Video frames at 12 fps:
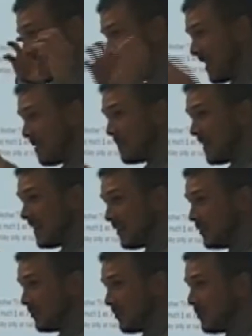and they
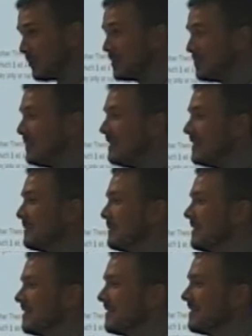make you go the speed limit.
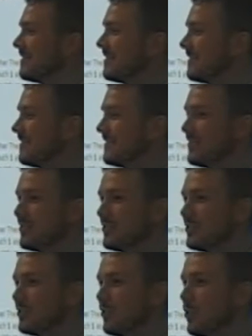
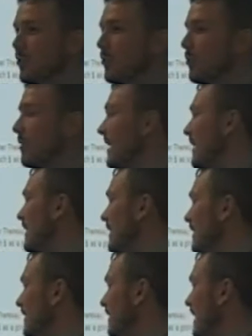So they
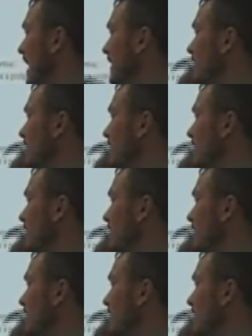can